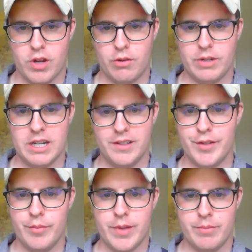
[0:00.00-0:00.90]
Try to read a
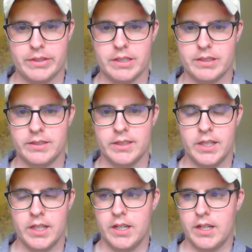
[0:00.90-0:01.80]
little bit, please.
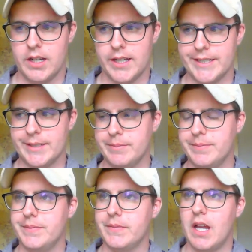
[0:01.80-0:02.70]
Um,
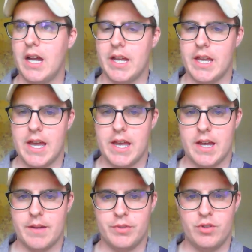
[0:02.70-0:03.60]

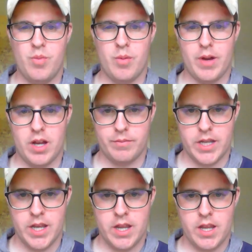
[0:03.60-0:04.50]
I'm super pumped.